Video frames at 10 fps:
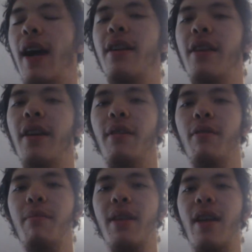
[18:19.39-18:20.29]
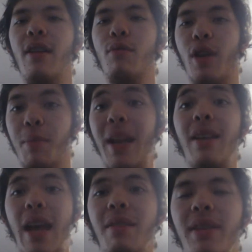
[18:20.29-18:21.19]
I don't know, it would be a lot of work, but
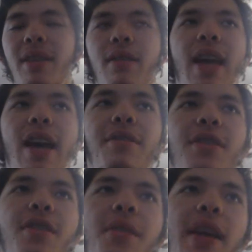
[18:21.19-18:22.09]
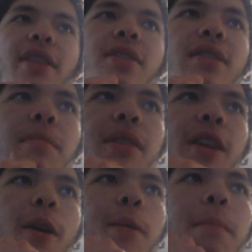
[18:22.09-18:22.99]
I'd be down to do it. Just let me
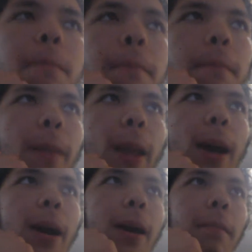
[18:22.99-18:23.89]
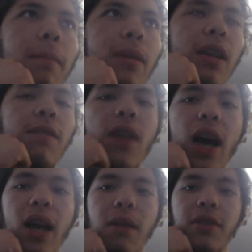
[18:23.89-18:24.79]
know. If
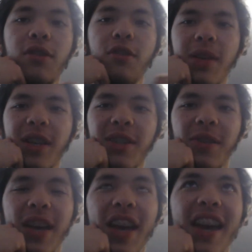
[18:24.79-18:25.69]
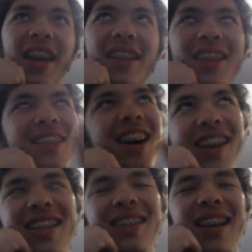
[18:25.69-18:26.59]
not, I'm assuming it's okay. This
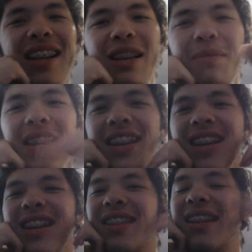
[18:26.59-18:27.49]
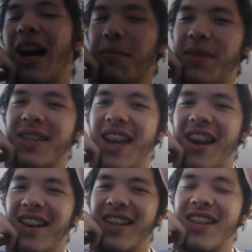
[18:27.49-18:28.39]
song is telling me to not be
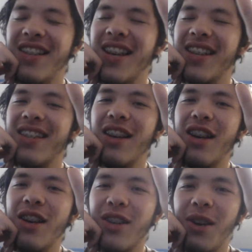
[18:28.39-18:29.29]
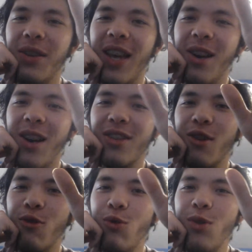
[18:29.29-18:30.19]
scared and to just go with it.
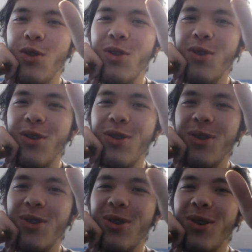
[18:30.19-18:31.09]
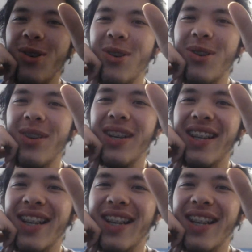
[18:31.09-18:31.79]
Also, woo!